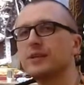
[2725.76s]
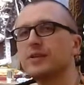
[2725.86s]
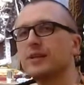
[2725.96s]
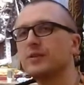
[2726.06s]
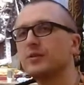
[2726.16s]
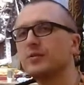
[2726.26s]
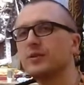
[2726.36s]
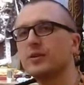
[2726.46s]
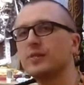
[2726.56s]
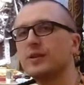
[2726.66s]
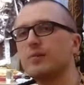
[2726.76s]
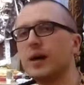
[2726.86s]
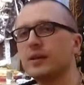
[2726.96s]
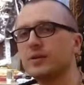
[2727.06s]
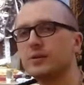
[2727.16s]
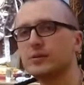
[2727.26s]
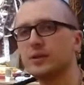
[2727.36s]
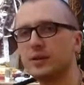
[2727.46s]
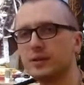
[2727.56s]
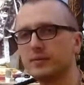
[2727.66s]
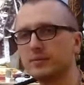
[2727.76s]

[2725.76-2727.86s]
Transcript: Can you switch off the mic to the